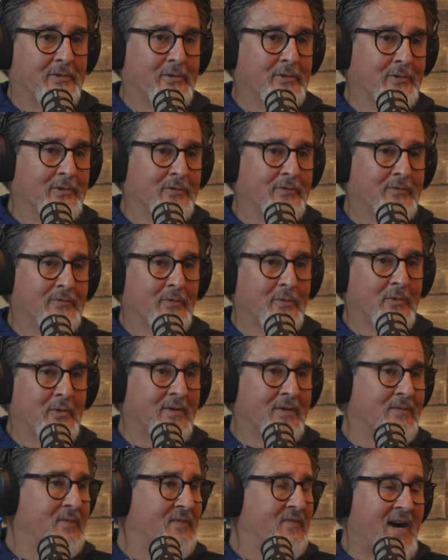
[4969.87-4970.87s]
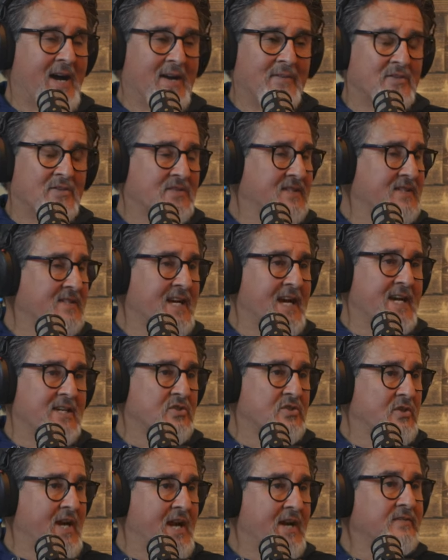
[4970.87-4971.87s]
two, four, five, or six
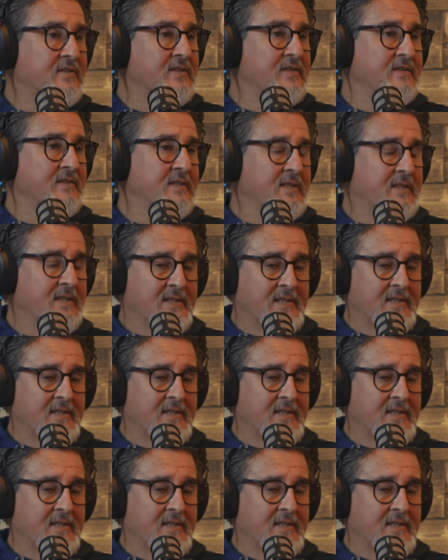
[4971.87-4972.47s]
guys drafted.